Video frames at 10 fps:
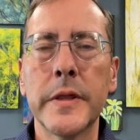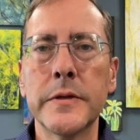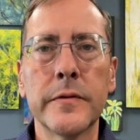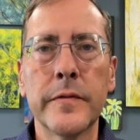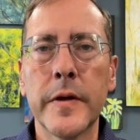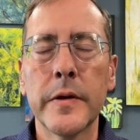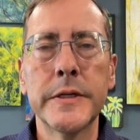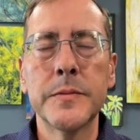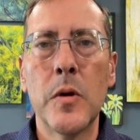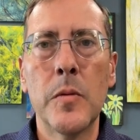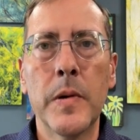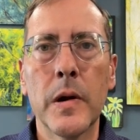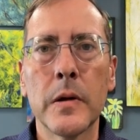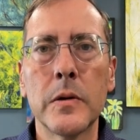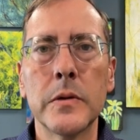And these are very small
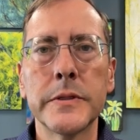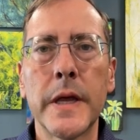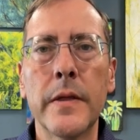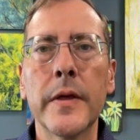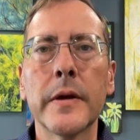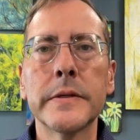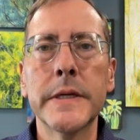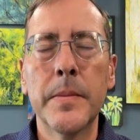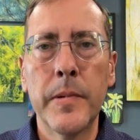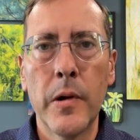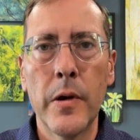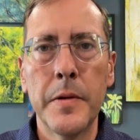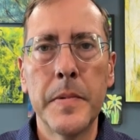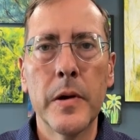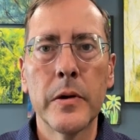particles, and they are
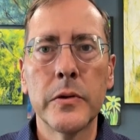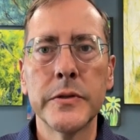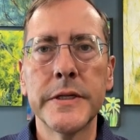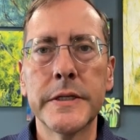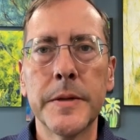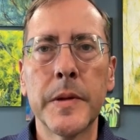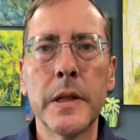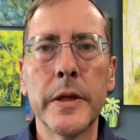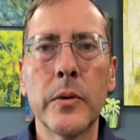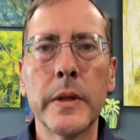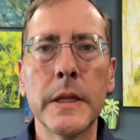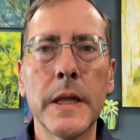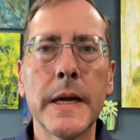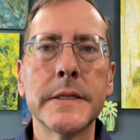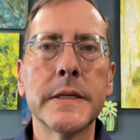temporary particles that typically only
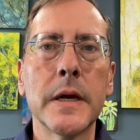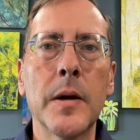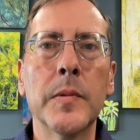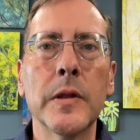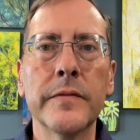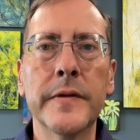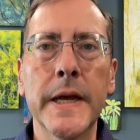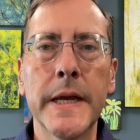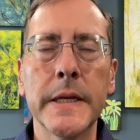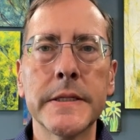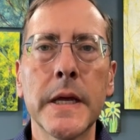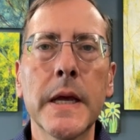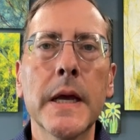last a couple of days.